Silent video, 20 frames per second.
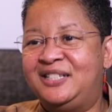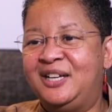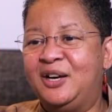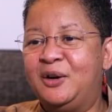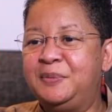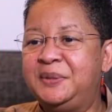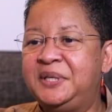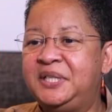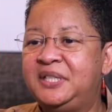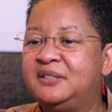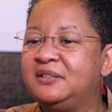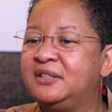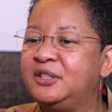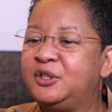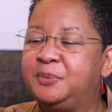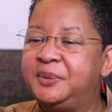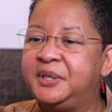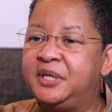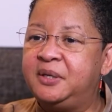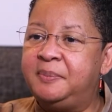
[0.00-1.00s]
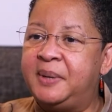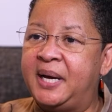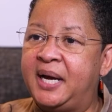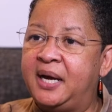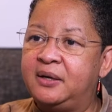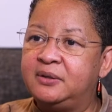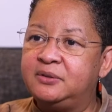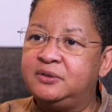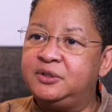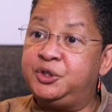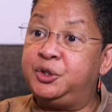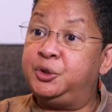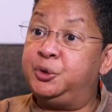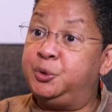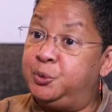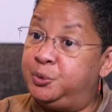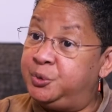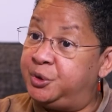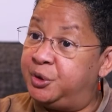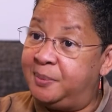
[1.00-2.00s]
Tell me a little bit about
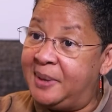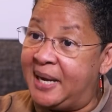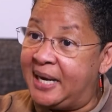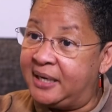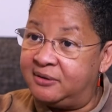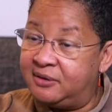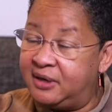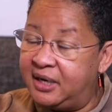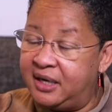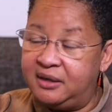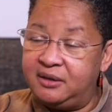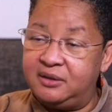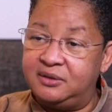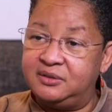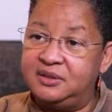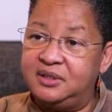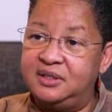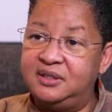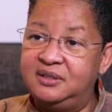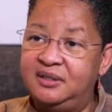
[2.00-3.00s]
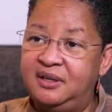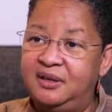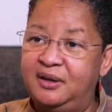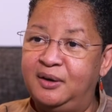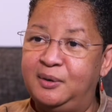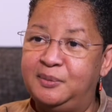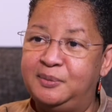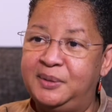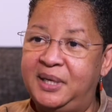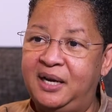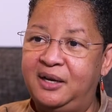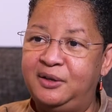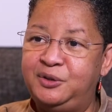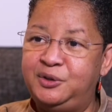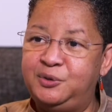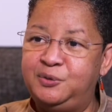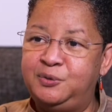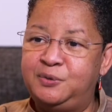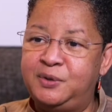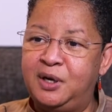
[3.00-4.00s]
you, your background, how
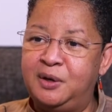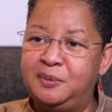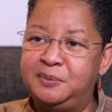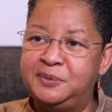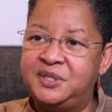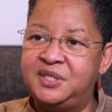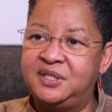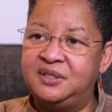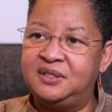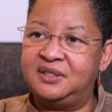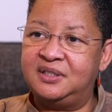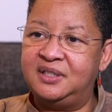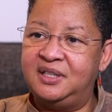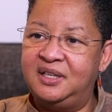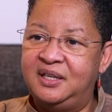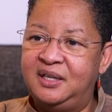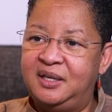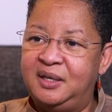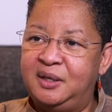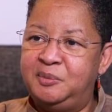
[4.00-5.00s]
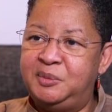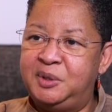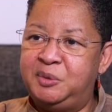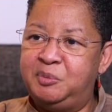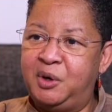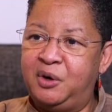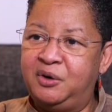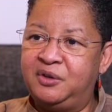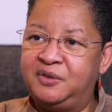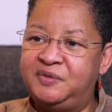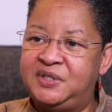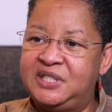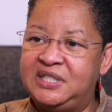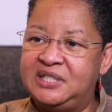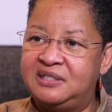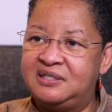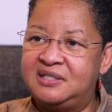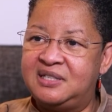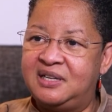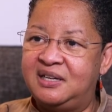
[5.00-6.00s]
you've come to be part of
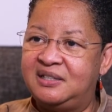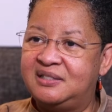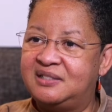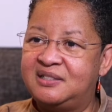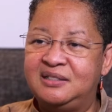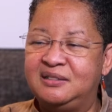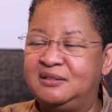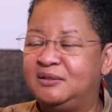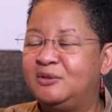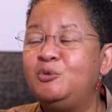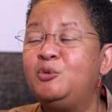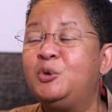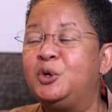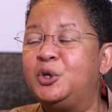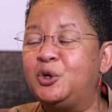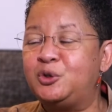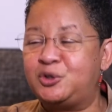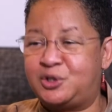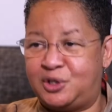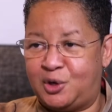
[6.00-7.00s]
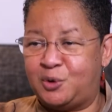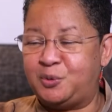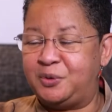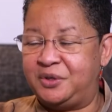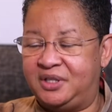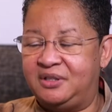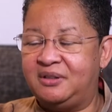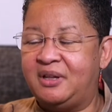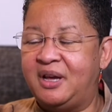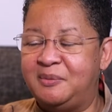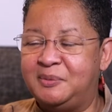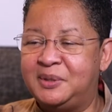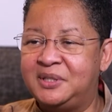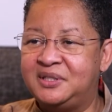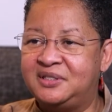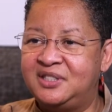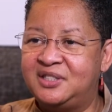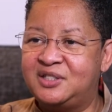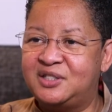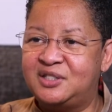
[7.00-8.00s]
DSS, and we'll go slower than that,
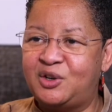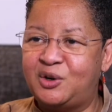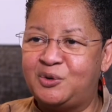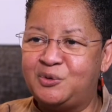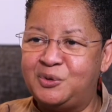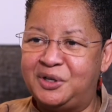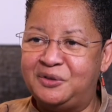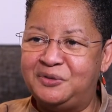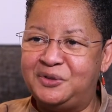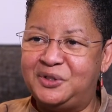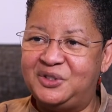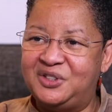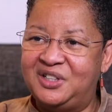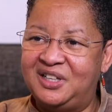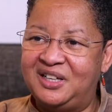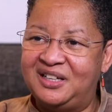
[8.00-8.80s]
but just start wherever you'd